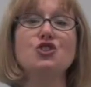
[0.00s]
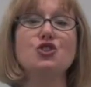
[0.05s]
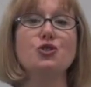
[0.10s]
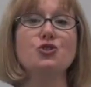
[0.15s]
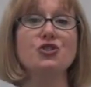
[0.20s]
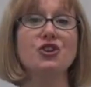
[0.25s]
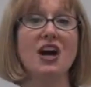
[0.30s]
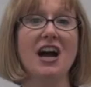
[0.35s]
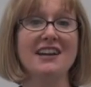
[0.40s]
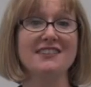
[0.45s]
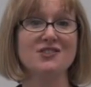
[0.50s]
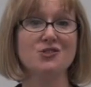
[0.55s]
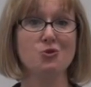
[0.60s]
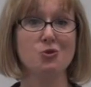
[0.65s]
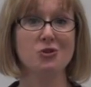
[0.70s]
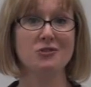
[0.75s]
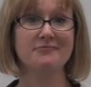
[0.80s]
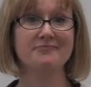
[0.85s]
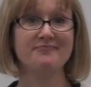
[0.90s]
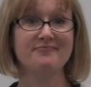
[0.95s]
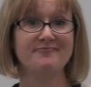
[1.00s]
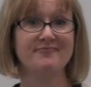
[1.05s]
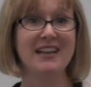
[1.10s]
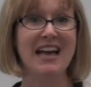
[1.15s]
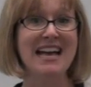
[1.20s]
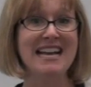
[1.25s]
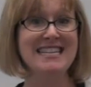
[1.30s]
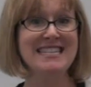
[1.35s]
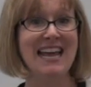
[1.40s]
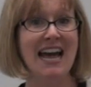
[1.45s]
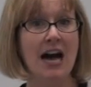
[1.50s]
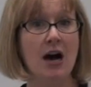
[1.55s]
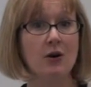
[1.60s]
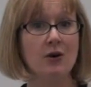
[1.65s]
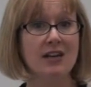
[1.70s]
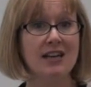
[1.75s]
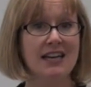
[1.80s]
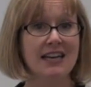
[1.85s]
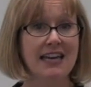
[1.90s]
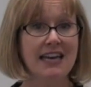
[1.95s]
in junior high school.
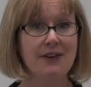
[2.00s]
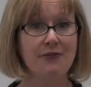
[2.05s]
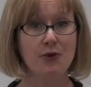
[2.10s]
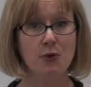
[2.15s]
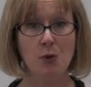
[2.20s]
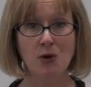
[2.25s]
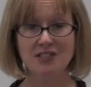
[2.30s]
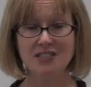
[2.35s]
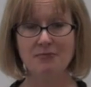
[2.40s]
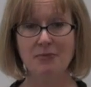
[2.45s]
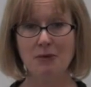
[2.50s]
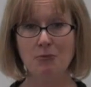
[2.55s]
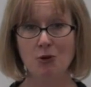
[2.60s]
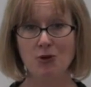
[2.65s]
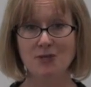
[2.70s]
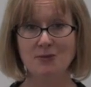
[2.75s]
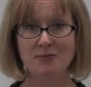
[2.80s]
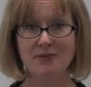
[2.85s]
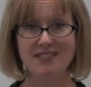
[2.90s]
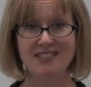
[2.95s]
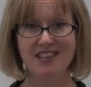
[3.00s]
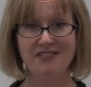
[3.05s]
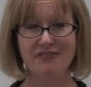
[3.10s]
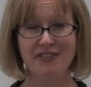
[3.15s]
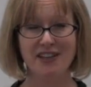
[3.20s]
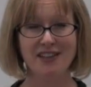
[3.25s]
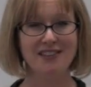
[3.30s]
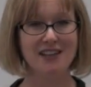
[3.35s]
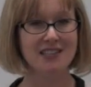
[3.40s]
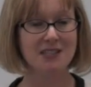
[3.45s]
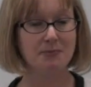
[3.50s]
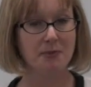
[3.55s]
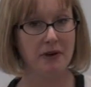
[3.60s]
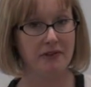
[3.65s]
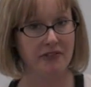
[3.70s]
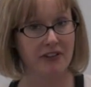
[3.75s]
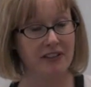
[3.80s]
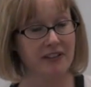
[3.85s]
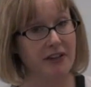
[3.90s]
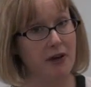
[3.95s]
Now, if you want to be more specific, that's
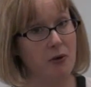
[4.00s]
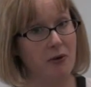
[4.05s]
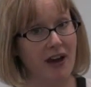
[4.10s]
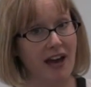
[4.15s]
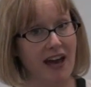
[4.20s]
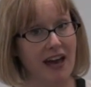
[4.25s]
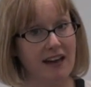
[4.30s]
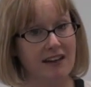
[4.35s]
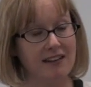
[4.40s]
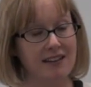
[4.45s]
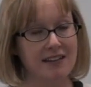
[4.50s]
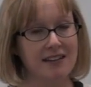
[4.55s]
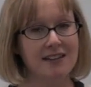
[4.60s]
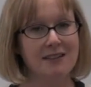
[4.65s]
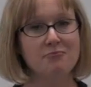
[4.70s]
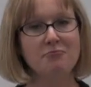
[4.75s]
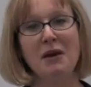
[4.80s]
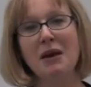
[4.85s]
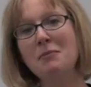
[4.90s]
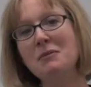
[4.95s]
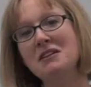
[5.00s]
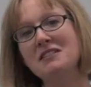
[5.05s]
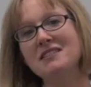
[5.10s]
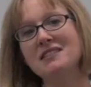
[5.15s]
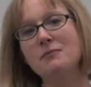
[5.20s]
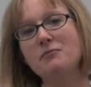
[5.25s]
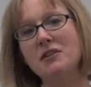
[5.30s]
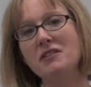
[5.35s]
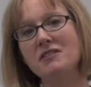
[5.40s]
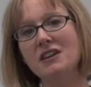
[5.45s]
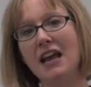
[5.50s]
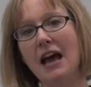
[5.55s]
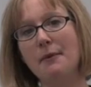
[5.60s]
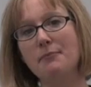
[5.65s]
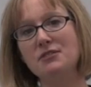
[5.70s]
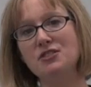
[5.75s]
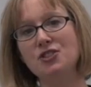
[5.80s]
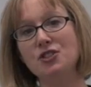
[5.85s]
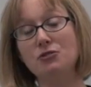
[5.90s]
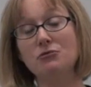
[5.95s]
perfectly okay. Maybe it's something that
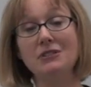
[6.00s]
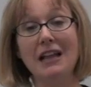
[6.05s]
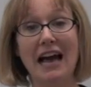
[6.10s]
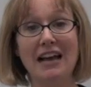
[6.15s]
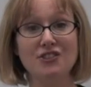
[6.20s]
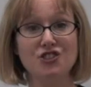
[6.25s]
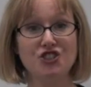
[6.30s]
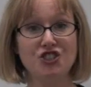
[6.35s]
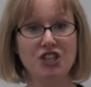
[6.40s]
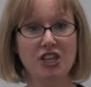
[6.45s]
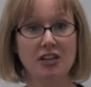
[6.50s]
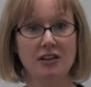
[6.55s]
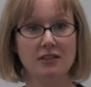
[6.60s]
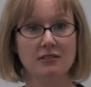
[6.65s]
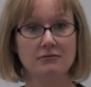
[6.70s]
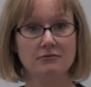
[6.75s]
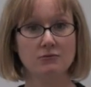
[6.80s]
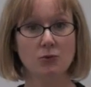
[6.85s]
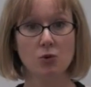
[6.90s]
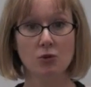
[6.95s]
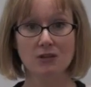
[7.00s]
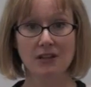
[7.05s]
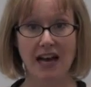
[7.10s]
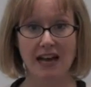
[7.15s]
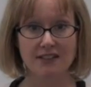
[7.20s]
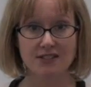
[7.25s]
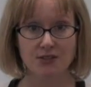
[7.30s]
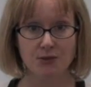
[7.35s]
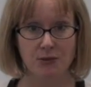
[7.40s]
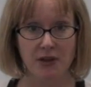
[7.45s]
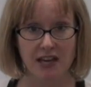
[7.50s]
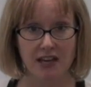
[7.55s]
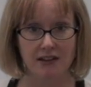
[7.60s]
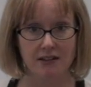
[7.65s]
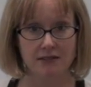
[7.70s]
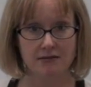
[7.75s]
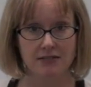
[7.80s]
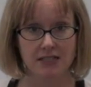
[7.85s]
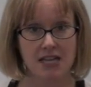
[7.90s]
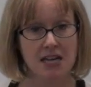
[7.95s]
happened to you last year or last
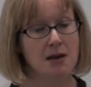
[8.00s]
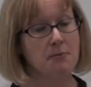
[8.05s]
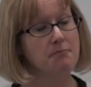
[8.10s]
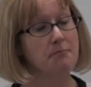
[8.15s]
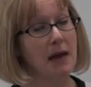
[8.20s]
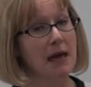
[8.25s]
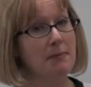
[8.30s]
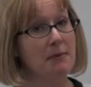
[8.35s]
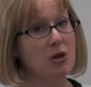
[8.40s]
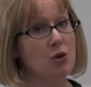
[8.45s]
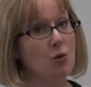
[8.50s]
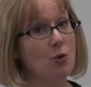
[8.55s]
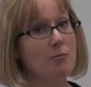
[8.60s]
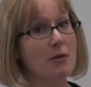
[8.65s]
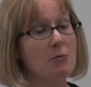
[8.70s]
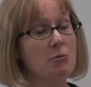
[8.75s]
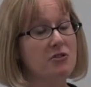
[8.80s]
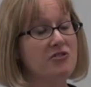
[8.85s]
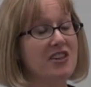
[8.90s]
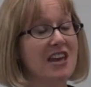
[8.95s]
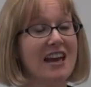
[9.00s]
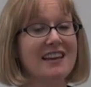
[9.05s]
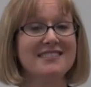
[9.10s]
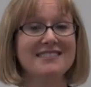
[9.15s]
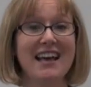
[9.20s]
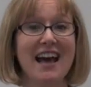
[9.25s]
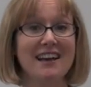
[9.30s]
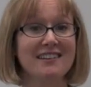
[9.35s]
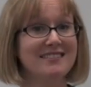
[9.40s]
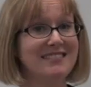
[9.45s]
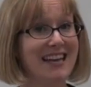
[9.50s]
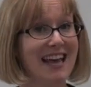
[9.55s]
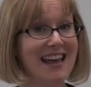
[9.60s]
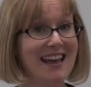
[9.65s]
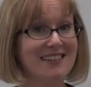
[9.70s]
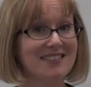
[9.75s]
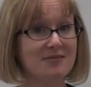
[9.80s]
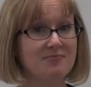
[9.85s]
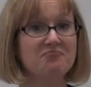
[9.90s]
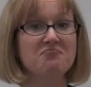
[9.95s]
week. Maybe you remember the exact
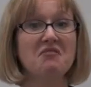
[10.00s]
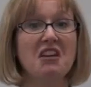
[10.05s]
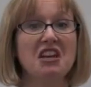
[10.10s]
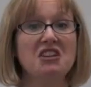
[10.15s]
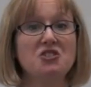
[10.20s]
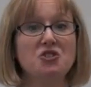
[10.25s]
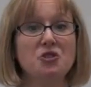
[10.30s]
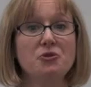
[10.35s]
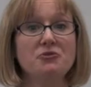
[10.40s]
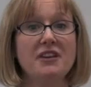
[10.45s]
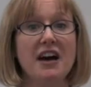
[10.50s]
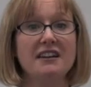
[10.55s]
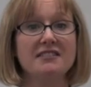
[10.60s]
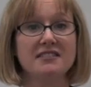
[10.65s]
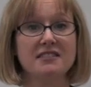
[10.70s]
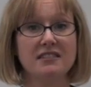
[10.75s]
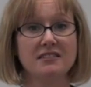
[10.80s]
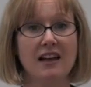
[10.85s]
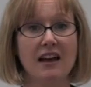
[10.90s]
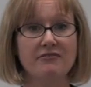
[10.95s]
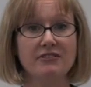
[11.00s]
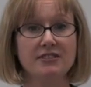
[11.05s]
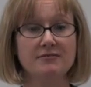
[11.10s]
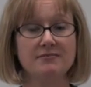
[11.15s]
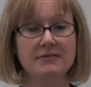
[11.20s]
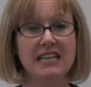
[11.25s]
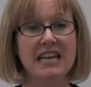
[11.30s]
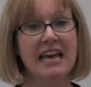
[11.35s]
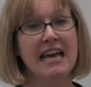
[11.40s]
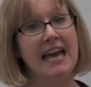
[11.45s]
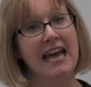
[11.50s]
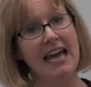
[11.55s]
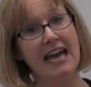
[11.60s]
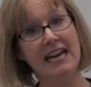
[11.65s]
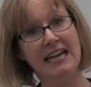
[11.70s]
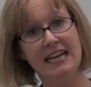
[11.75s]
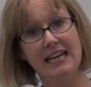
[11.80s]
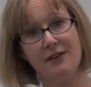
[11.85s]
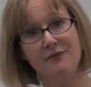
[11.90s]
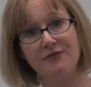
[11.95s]
date, in 2011.
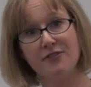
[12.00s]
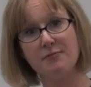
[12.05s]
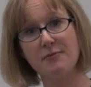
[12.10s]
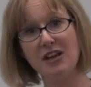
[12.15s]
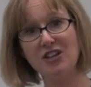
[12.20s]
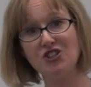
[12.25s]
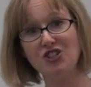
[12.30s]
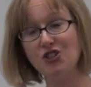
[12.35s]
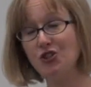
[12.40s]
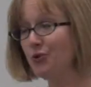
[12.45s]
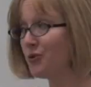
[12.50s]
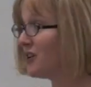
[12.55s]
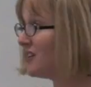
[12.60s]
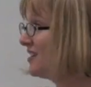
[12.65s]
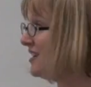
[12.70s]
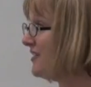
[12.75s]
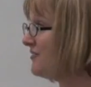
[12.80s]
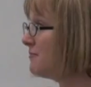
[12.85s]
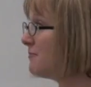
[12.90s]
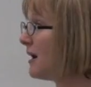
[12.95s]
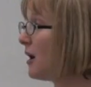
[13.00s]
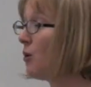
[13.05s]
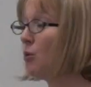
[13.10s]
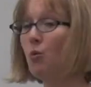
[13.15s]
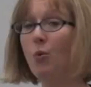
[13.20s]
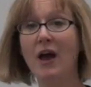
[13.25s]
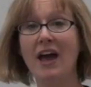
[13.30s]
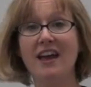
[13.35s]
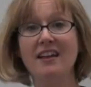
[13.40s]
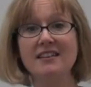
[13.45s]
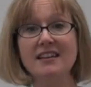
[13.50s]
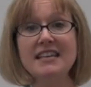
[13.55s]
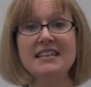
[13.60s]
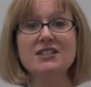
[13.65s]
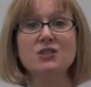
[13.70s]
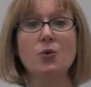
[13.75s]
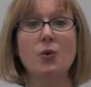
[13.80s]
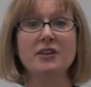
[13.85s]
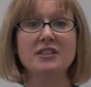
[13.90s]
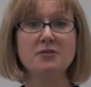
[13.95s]
Any information you can give about when
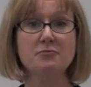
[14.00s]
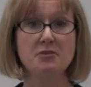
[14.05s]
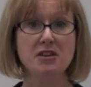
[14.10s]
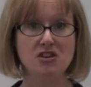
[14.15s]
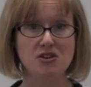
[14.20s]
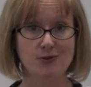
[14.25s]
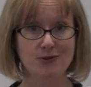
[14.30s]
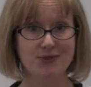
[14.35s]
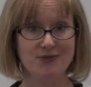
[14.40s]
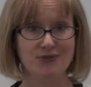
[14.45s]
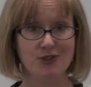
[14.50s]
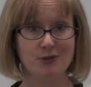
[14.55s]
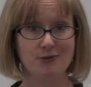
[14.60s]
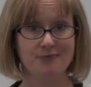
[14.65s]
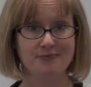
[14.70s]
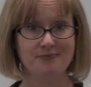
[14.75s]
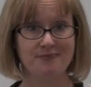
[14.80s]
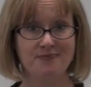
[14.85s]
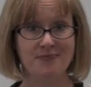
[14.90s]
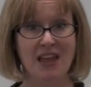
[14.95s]
is going to be useful.